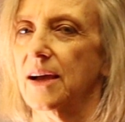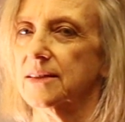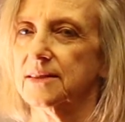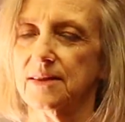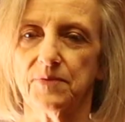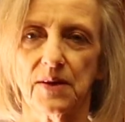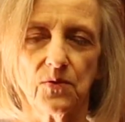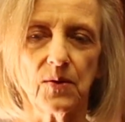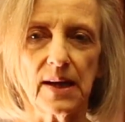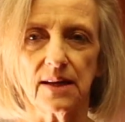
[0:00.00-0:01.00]
as
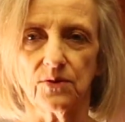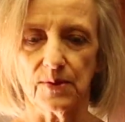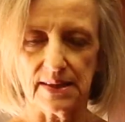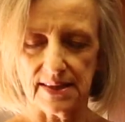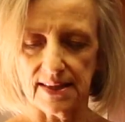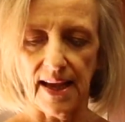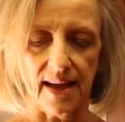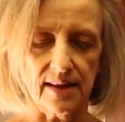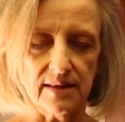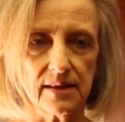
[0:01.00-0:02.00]
something weighted with
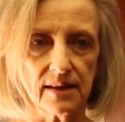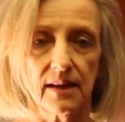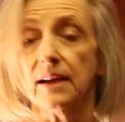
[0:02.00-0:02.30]
sand.